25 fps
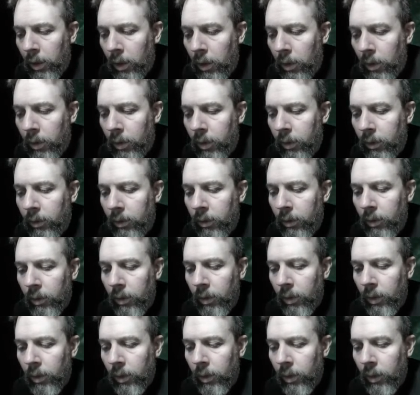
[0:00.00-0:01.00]
And you
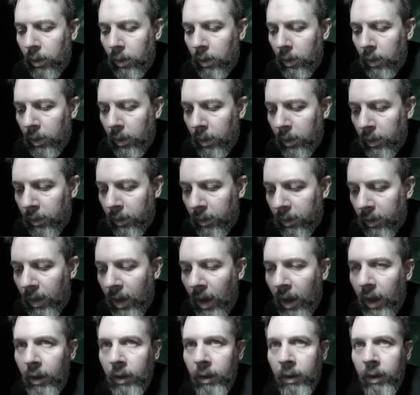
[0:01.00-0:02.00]
notice
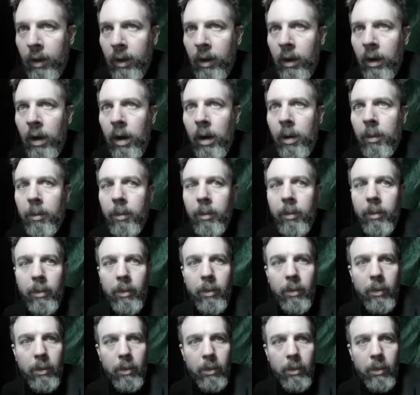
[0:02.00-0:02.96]
it's not lit up.